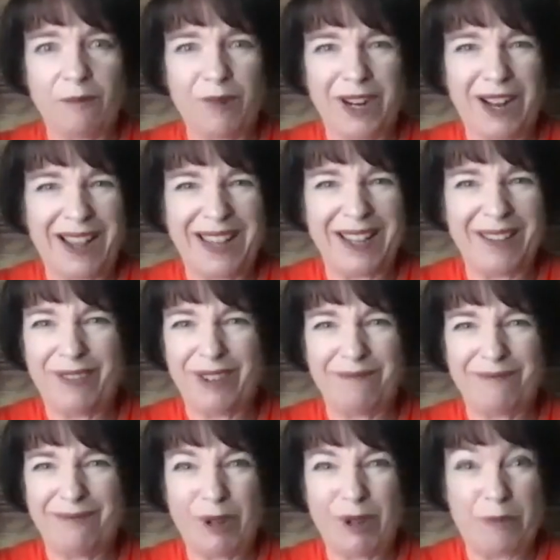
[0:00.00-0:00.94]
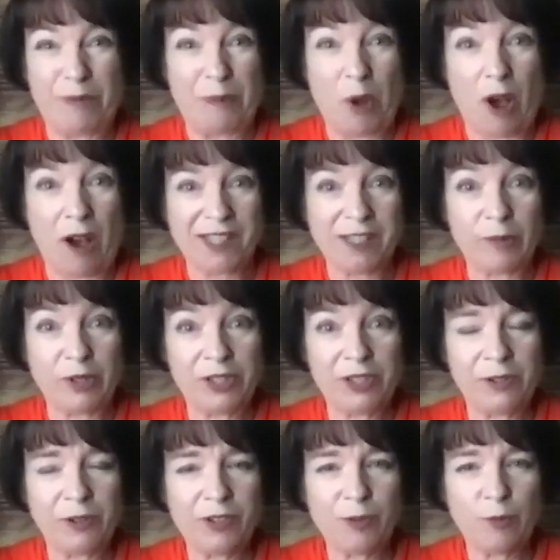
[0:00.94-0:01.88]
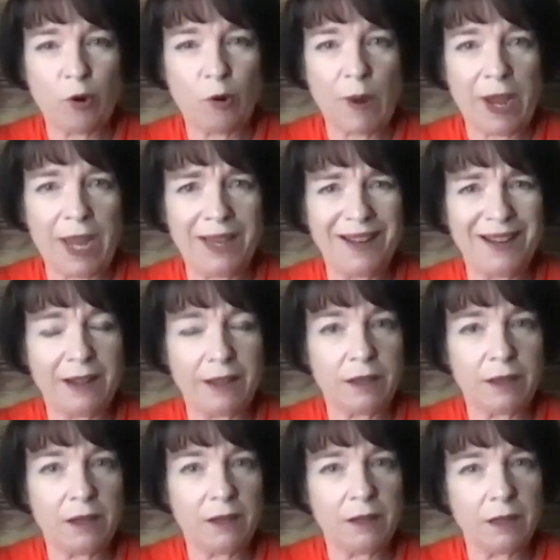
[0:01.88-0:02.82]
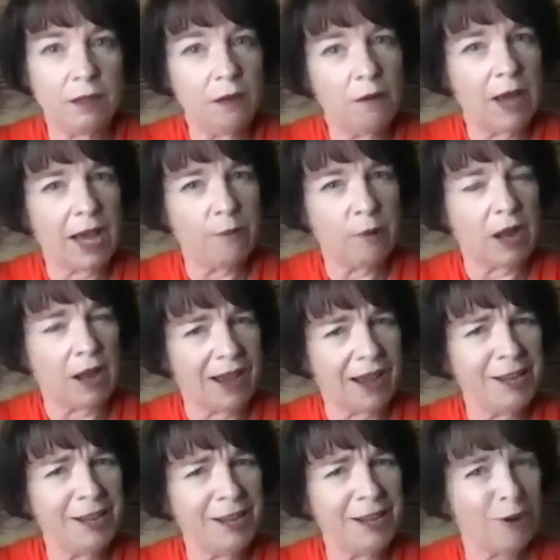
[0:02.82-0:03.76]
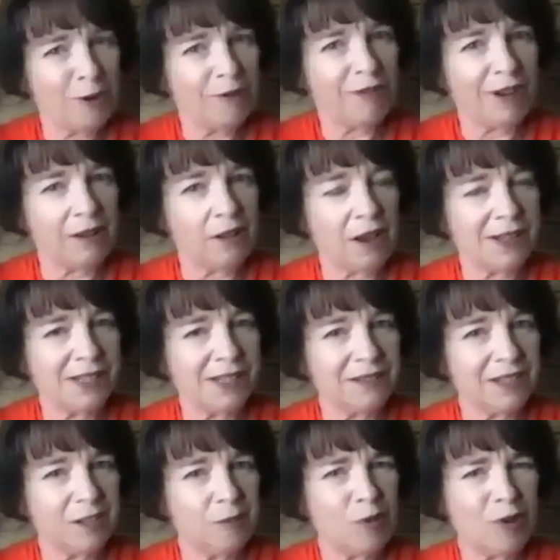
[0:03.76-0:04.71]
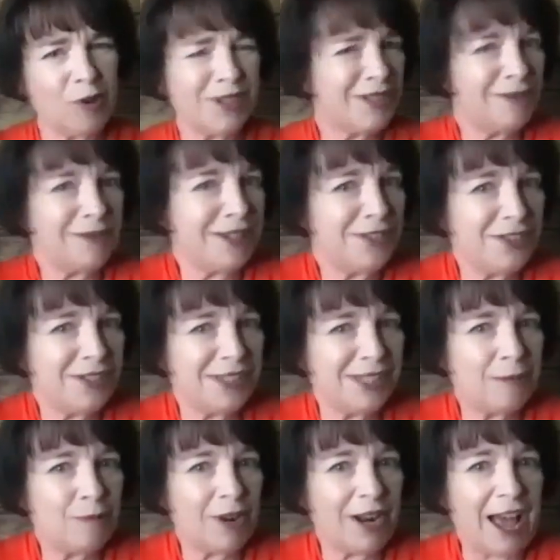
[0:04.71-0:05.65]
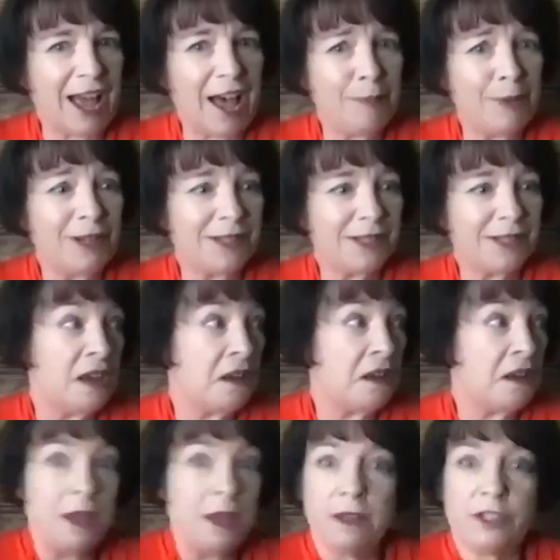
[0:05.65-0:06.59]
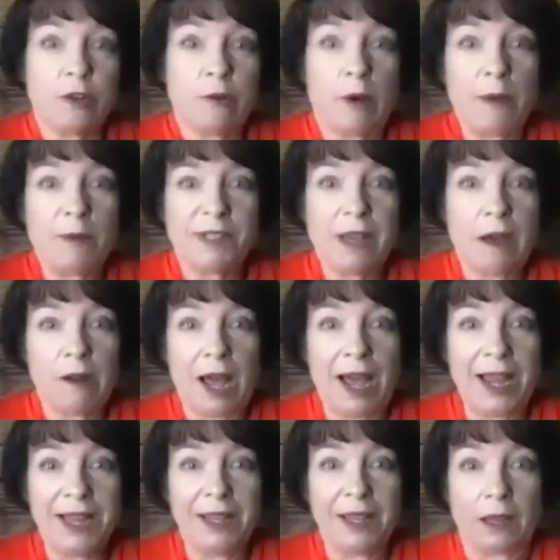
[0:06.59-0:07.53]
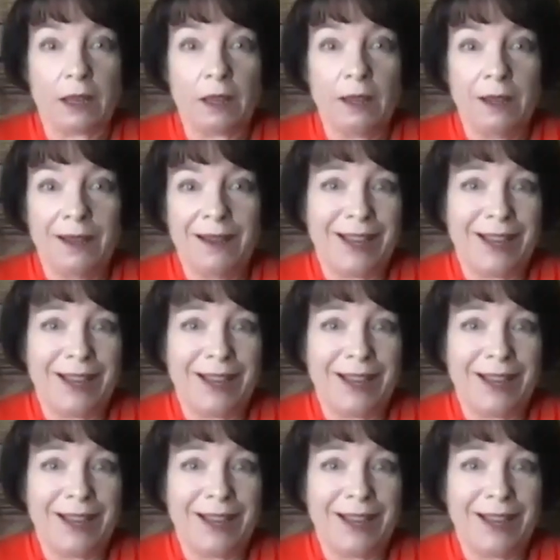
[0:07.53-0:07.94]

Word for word: Would I even, would it be possible to lose more weight? And I thought, you know, I would hike better if I lost a little more. So let's just see what happens. So I was out hiking.